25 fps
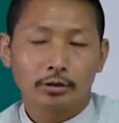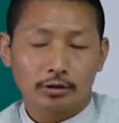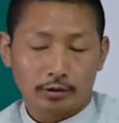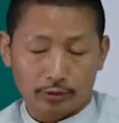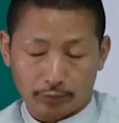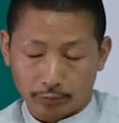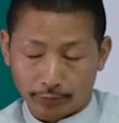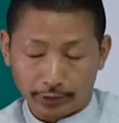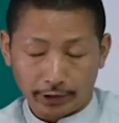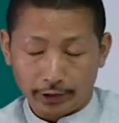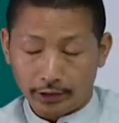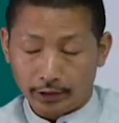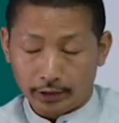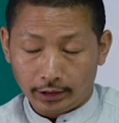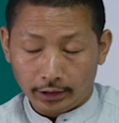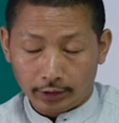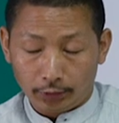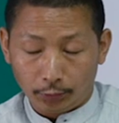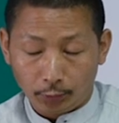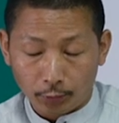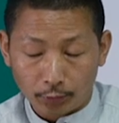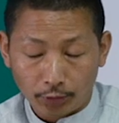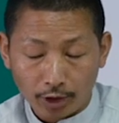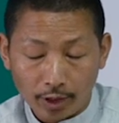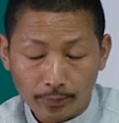sorry,
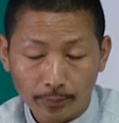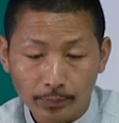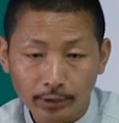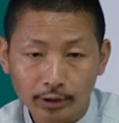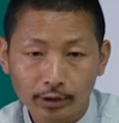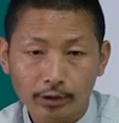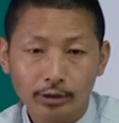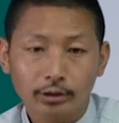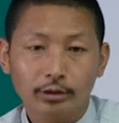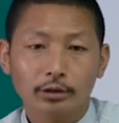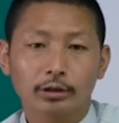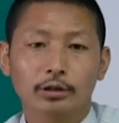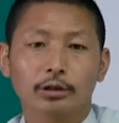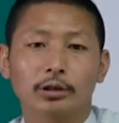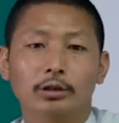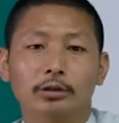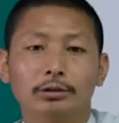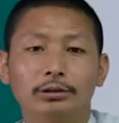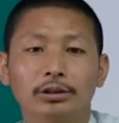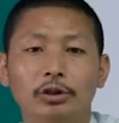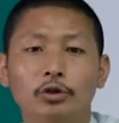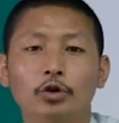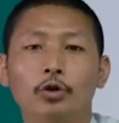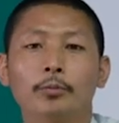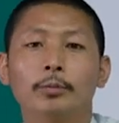durable
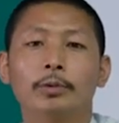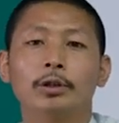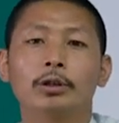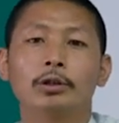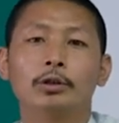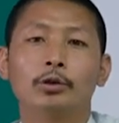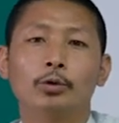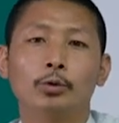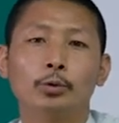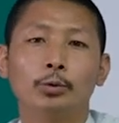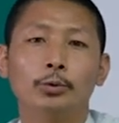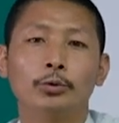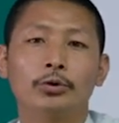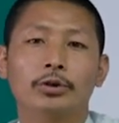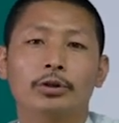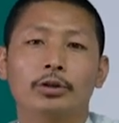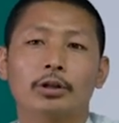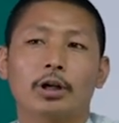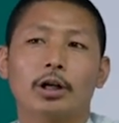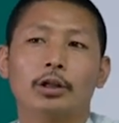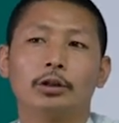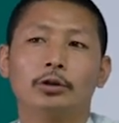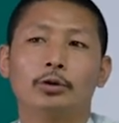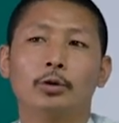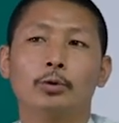consumer goods
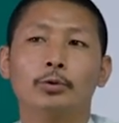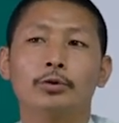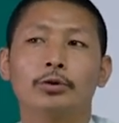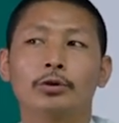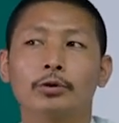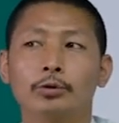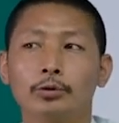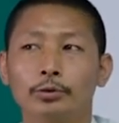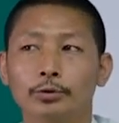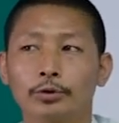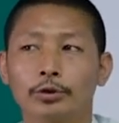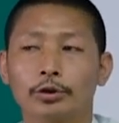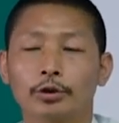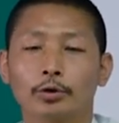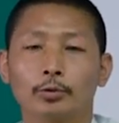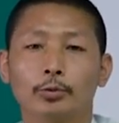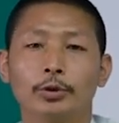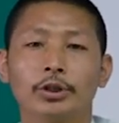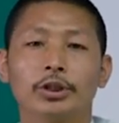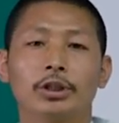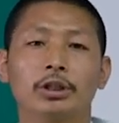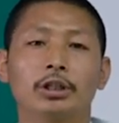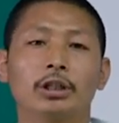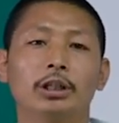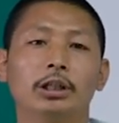are those goods
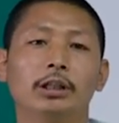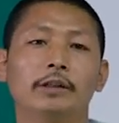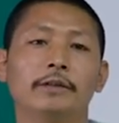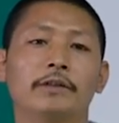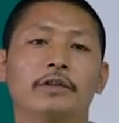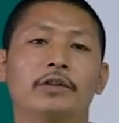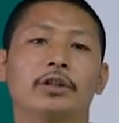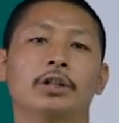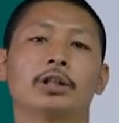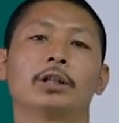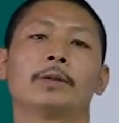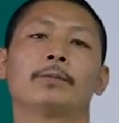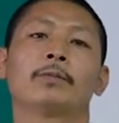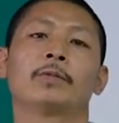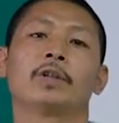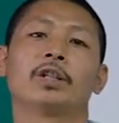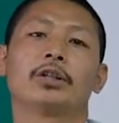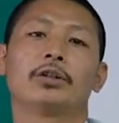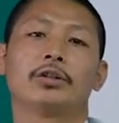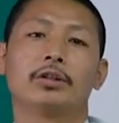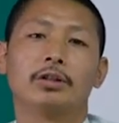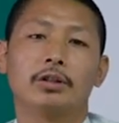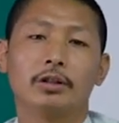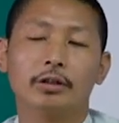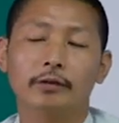which gives
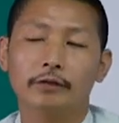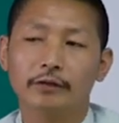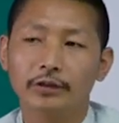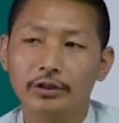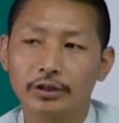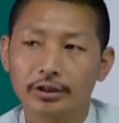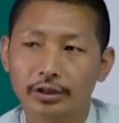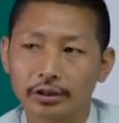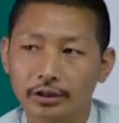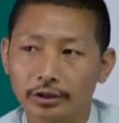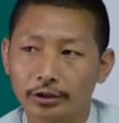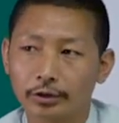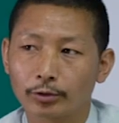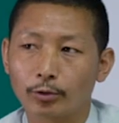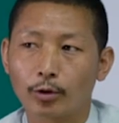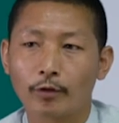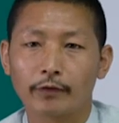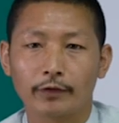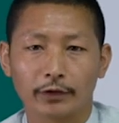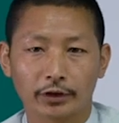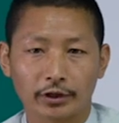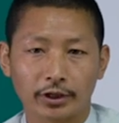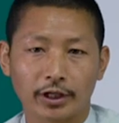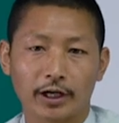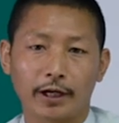services
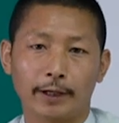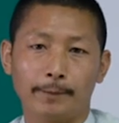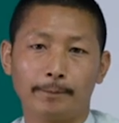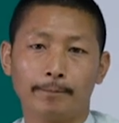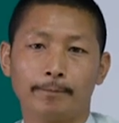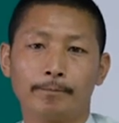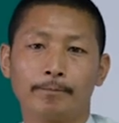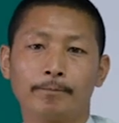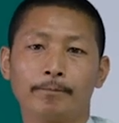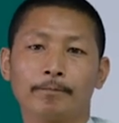over time